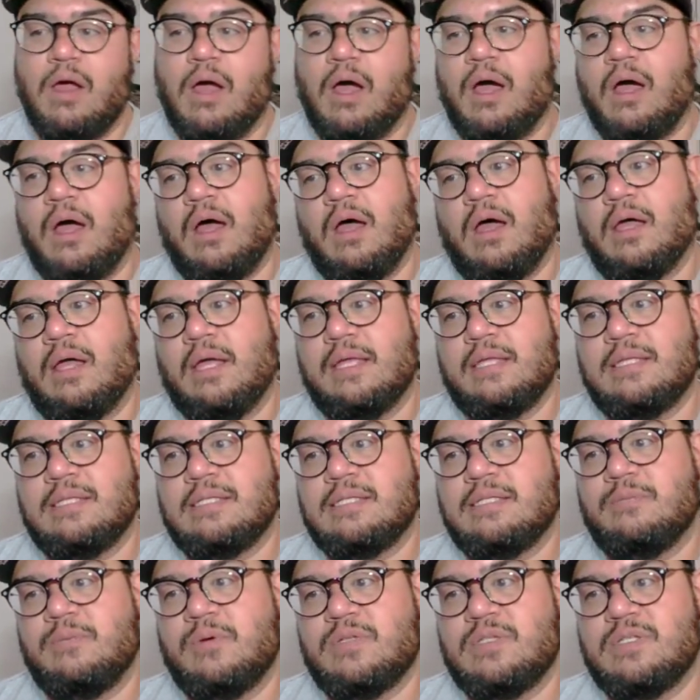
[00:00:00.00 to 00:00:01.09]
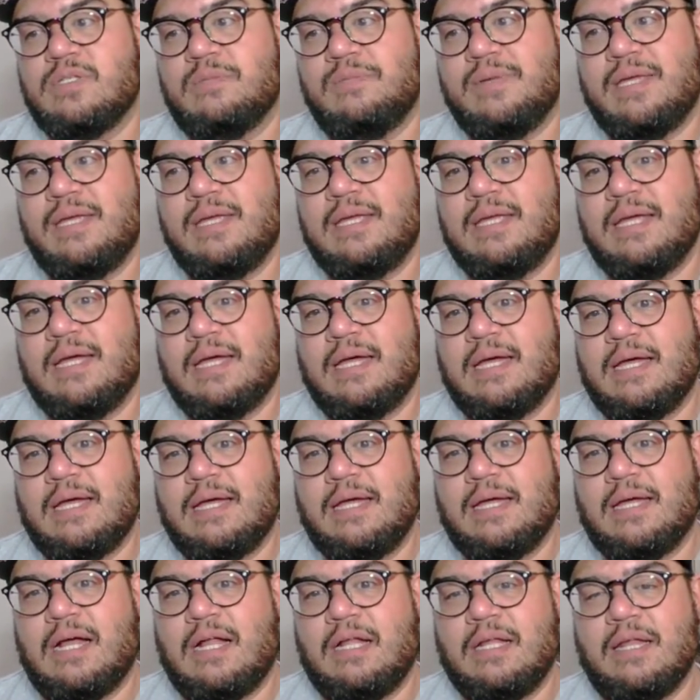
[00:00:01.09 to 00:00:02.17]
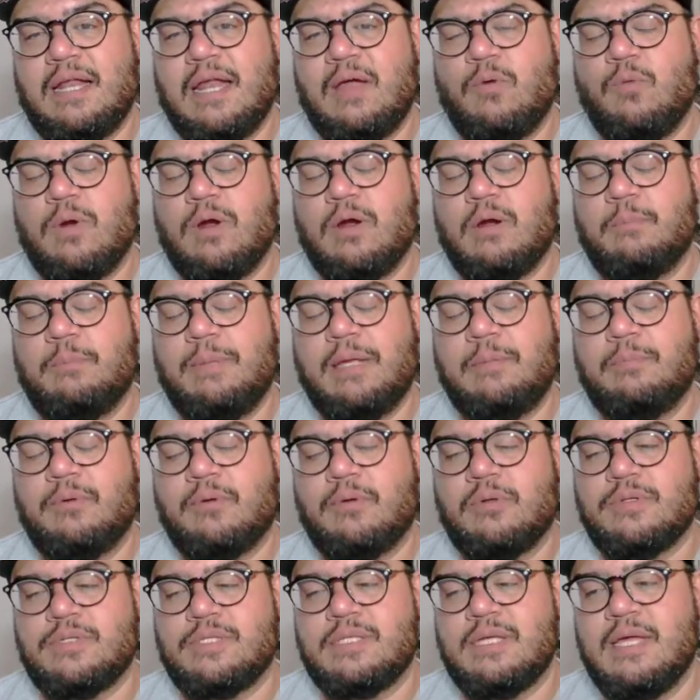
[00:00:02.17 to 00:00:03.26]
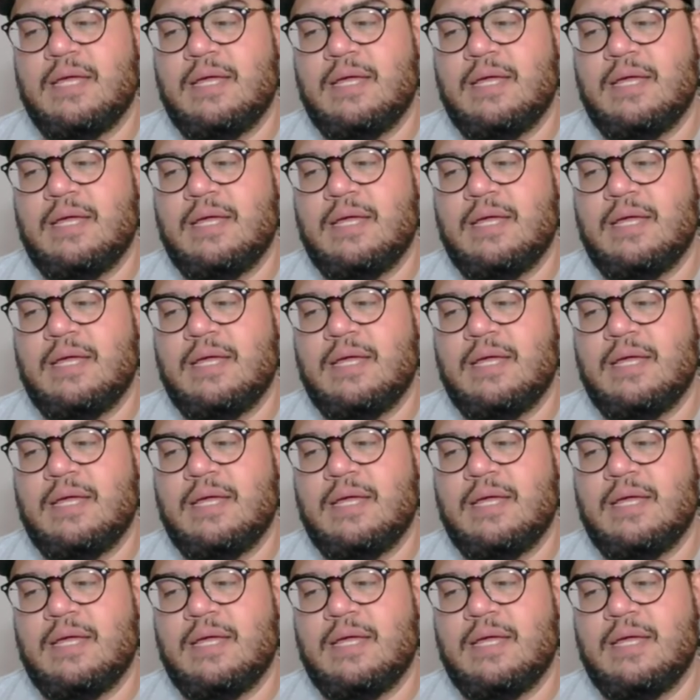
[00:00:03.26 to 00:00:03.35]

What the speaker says: It's supposed to be a holiday where people